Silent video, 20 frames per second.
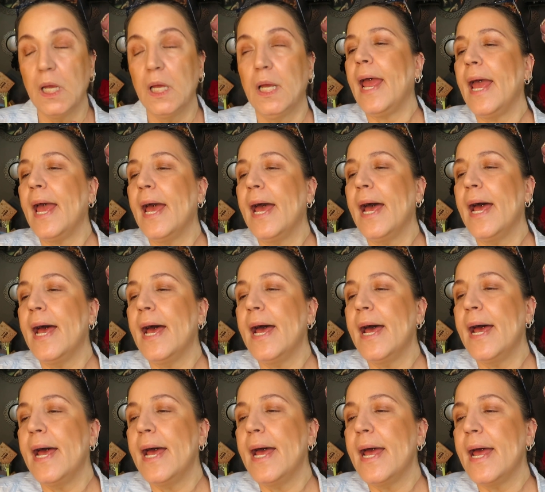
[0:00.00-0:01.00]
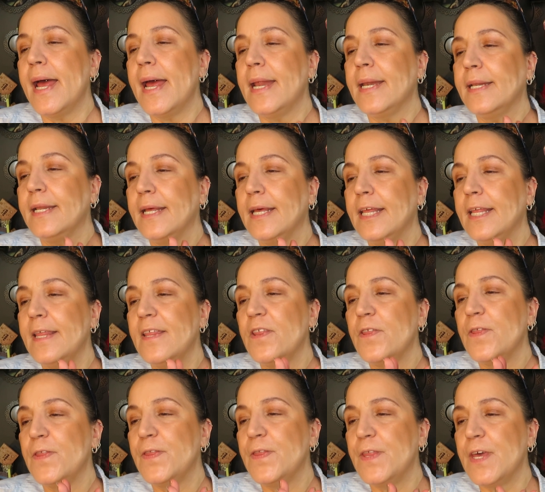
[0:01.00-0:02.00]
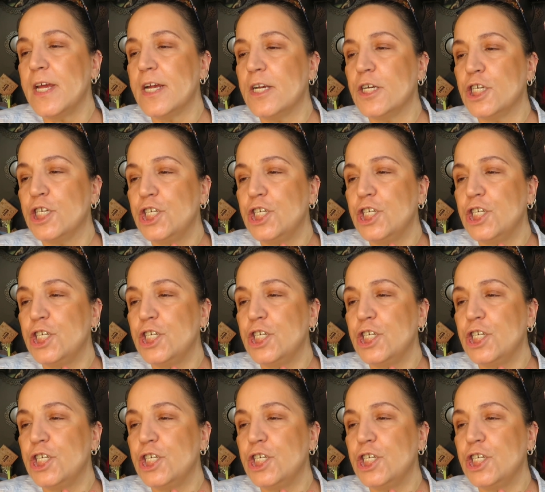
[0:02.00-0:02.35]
And their